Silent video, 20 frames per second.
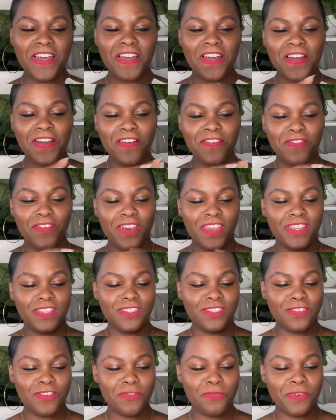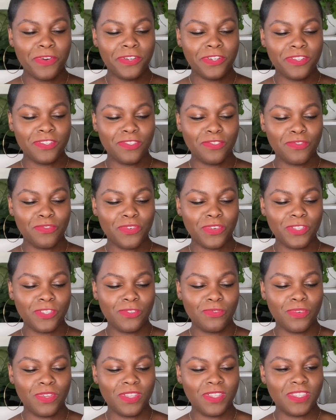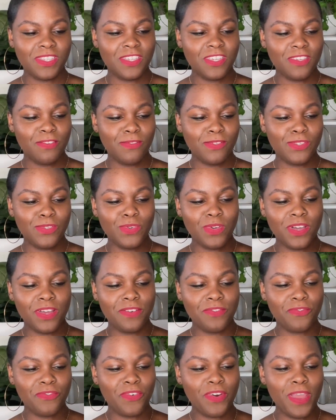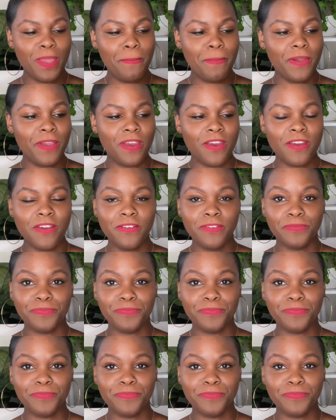All right, so we're just going to continue to unwrap her.